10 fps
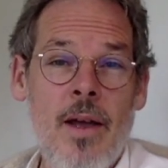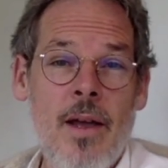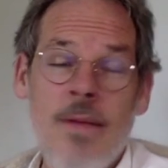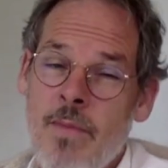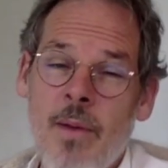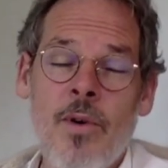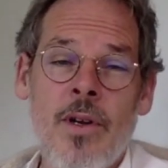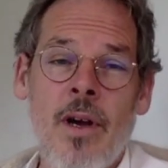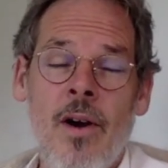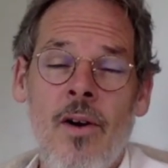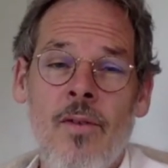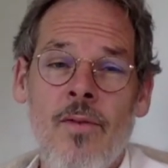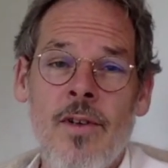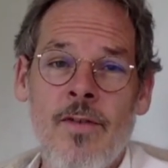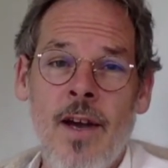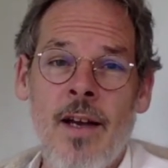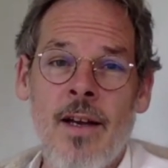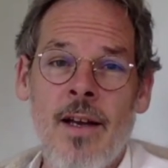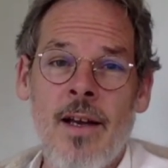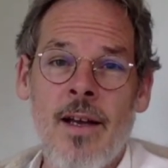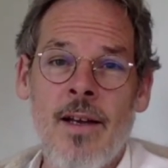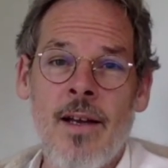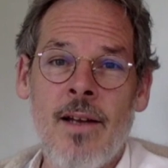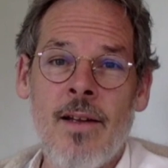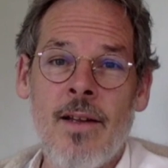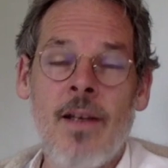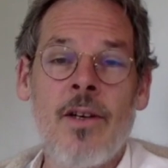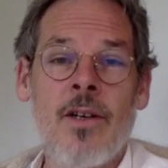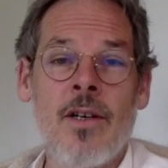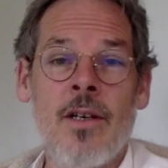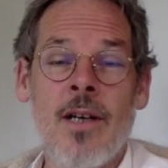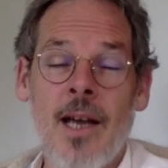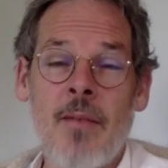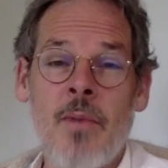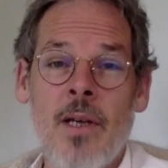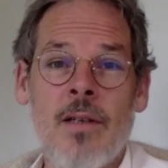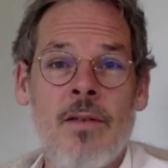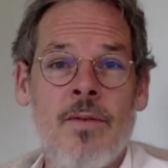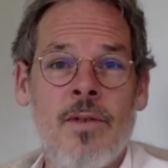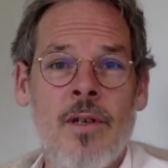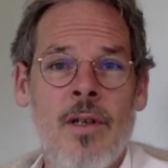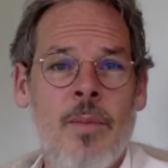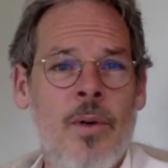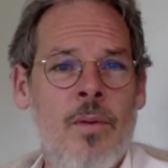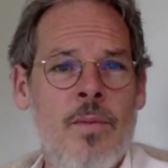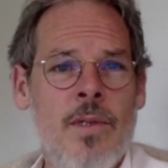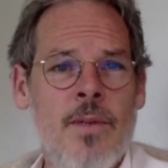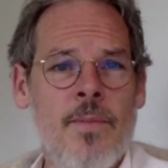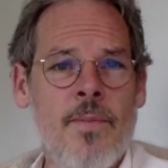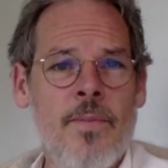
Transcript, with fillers: in memory of Eavan and, and to thank her and Michael for all the poems.